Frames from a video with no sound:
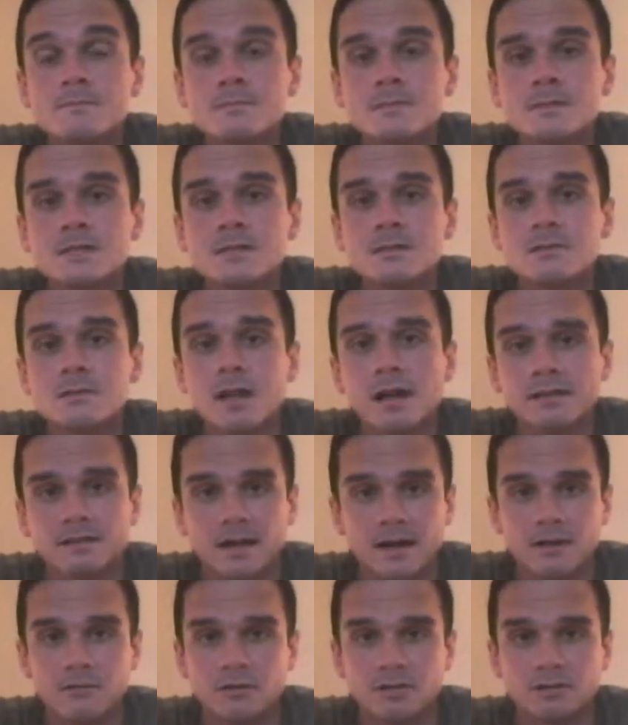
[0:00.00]
don't like
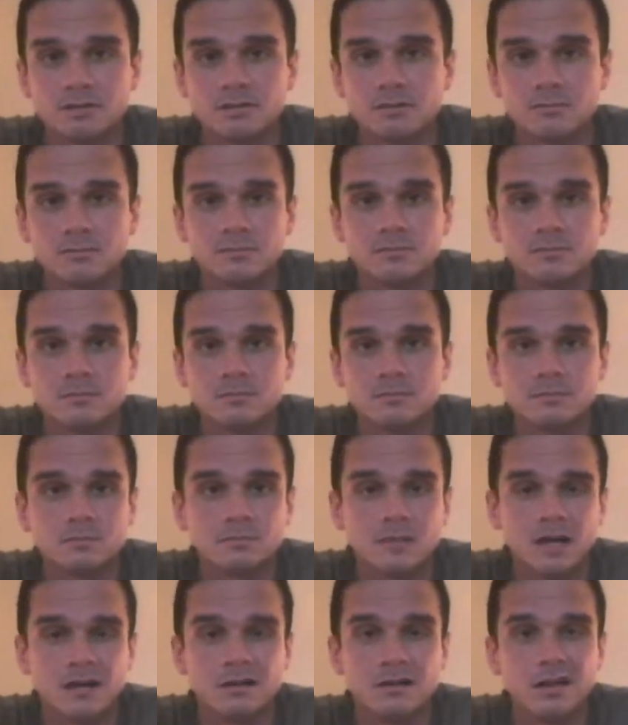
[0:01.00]
that question.
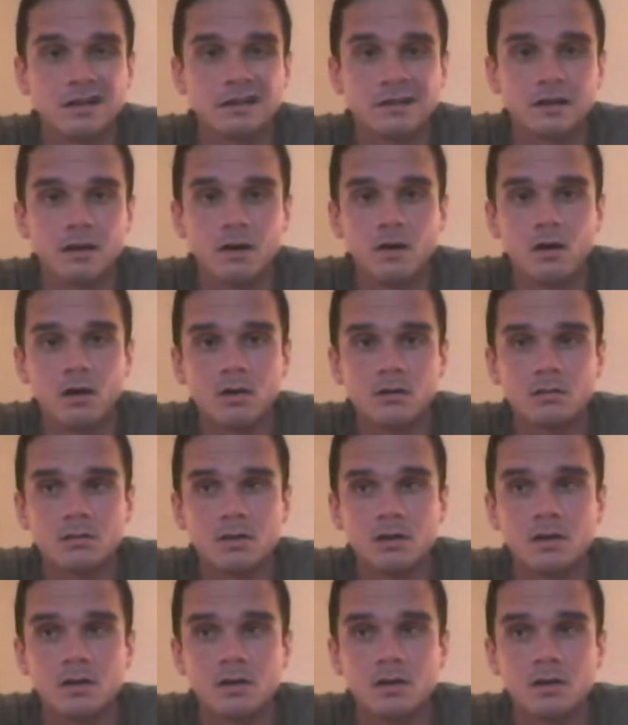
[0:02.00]
I don't like it at all.